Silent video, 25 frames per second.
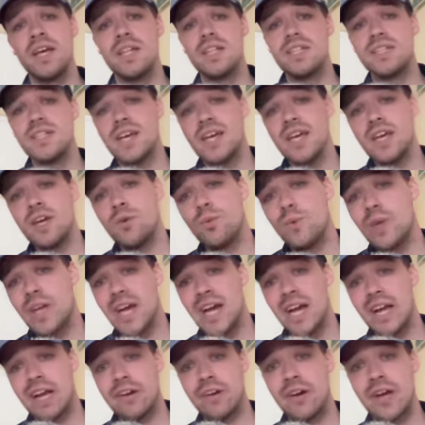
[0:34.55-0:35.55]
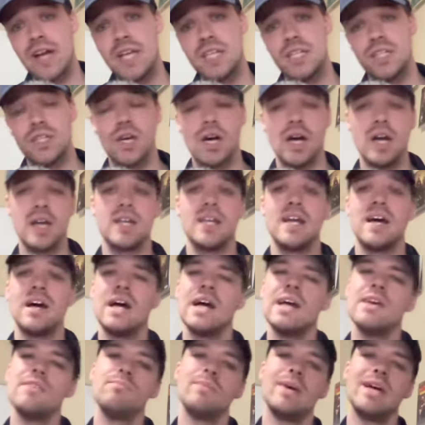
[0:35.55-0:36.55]
Today we got Crash Talk. Now
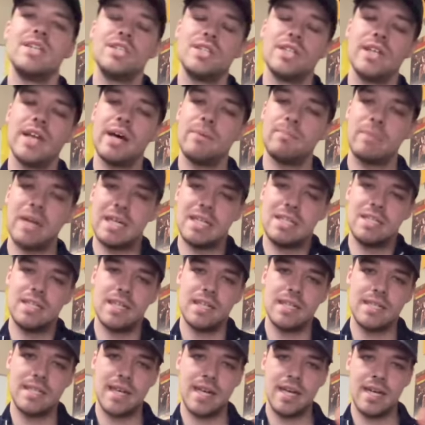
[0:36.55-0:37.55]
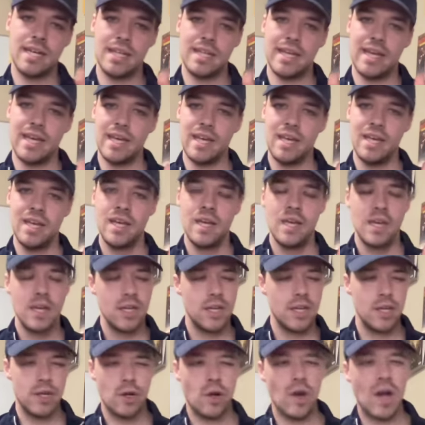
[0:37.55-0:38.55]
I mentioned on my TikTok that,
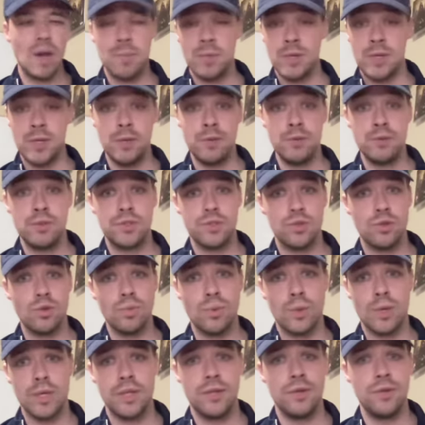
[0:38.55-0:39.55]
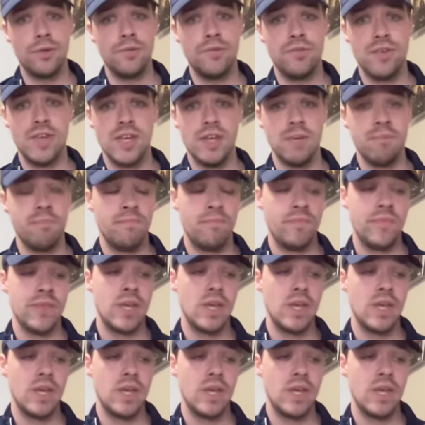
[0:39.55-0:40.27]
you know, I'm a huge Schoolboy Q fan.